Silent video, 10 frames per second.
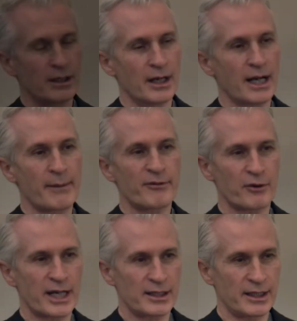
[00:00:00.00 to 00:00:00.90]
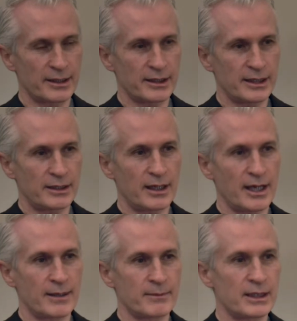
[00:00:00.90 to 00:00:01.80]
I'm Frank Hanley.
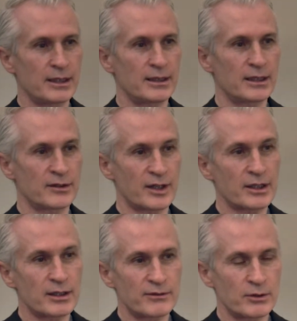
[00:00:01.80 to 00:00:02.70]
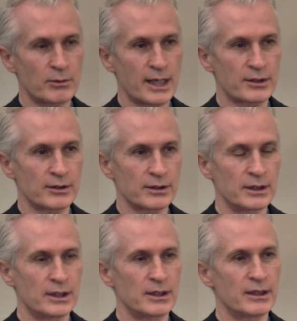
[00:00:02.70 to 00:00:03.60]
I'm the Executive Director
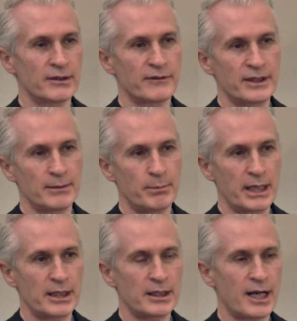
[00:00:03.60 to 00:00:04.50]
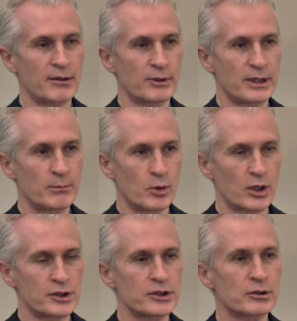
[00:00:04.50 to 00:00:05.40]
of the Betty Irene
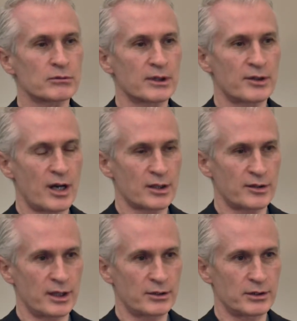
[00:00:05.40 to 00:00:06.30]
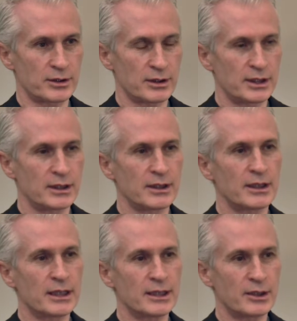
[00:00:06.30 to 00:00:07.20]
Moore Children's Heart Center
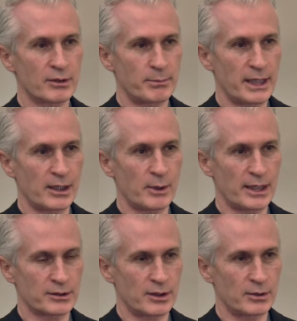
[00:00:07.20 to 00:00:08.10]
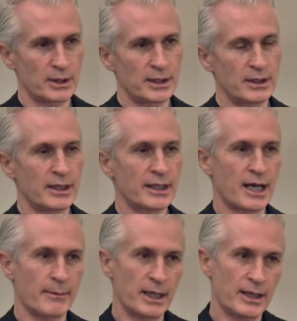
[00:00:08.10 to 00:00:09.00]
here in Palo Alto, and
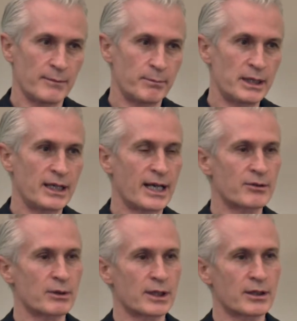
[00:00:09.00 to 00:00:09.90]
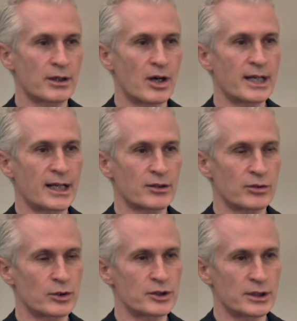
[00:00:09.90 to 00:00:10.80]
I'm a pediatric cardiac
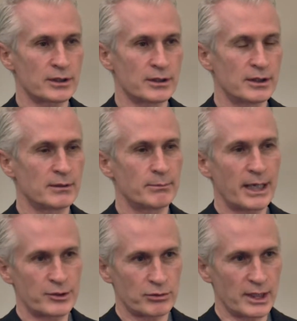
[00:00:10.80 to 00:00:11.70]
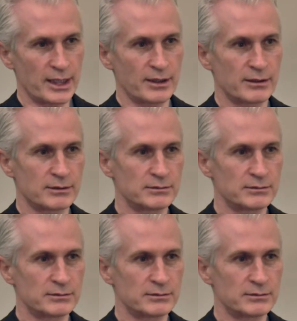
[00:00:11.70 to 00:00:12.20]
surgeon by trade.